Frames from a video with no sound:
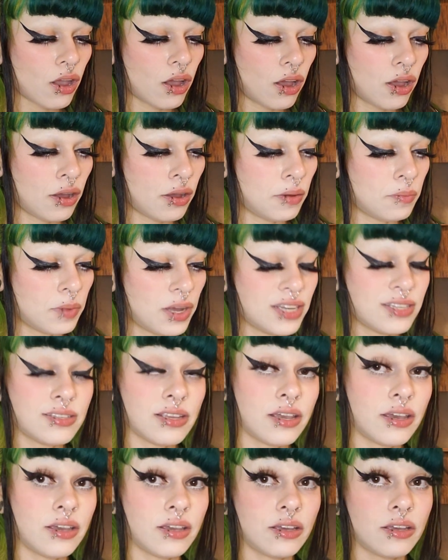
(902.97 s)
Um, I
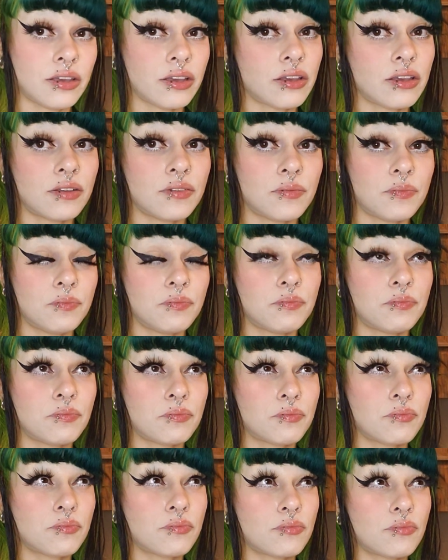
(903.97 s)
say
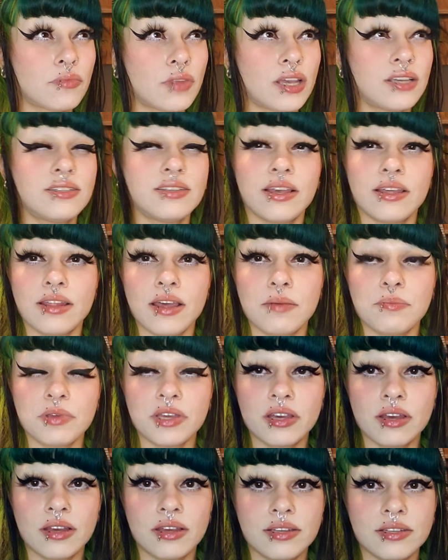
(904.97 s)
I say that
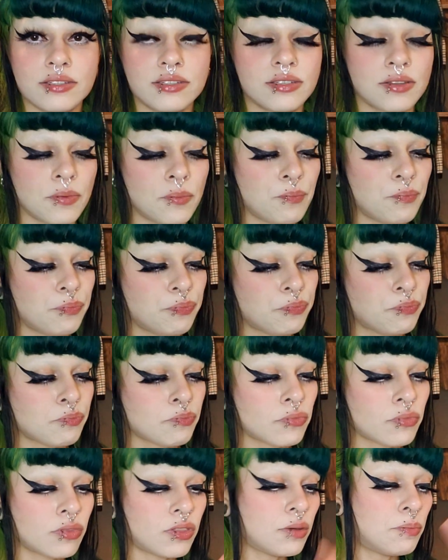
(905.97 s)
because
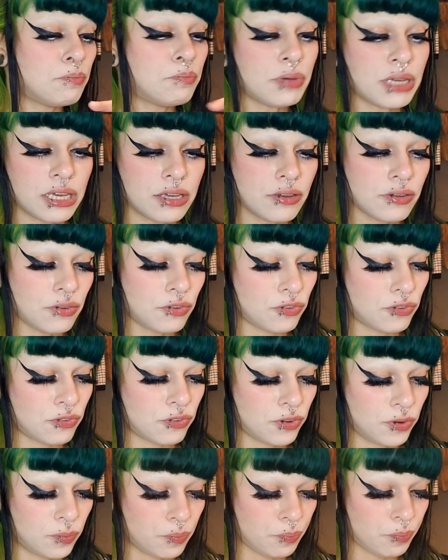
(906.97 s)
the
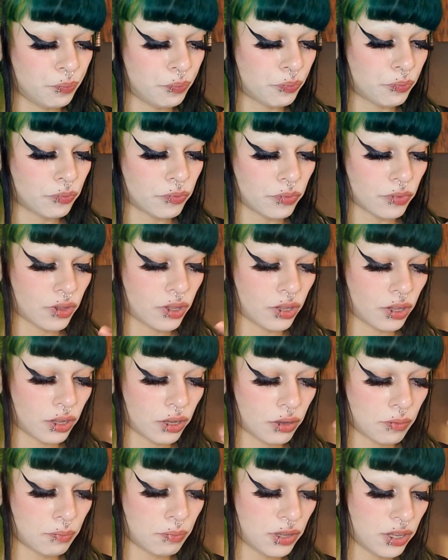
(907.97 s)
beef, the
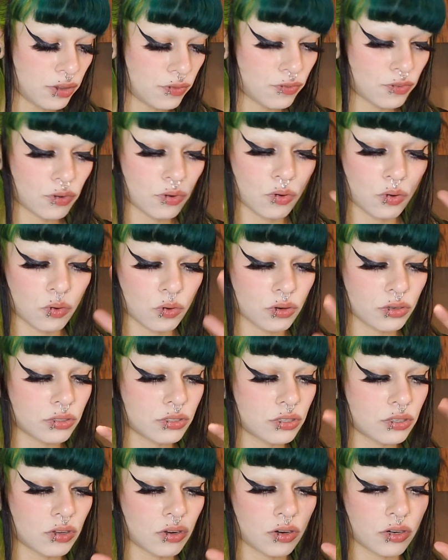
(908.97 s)
like beef
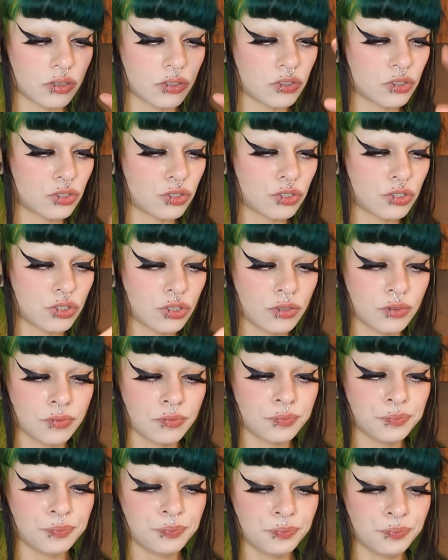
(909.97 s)
cornstarch
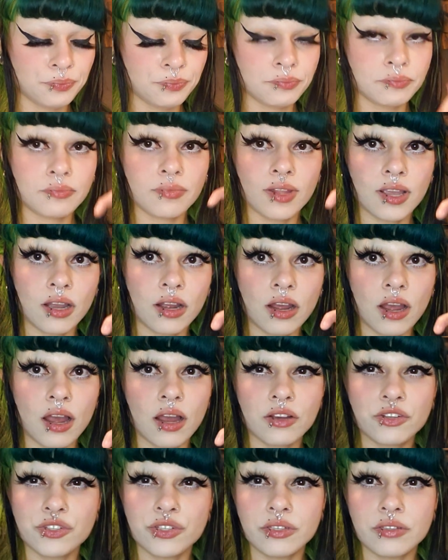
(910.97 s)

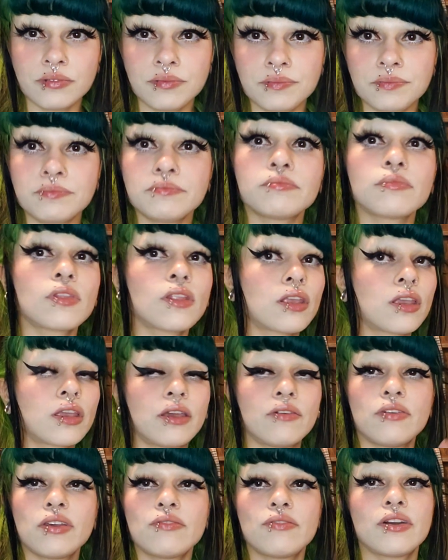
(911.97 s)
concoction,
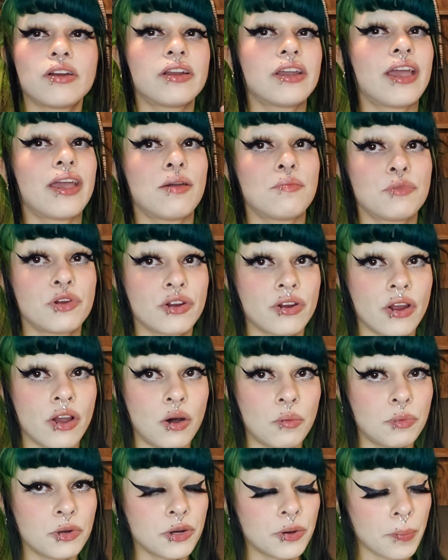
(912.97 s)
giving very hamburger
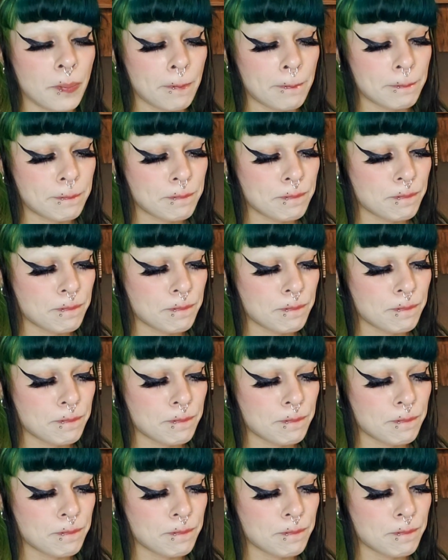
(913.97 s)
helper.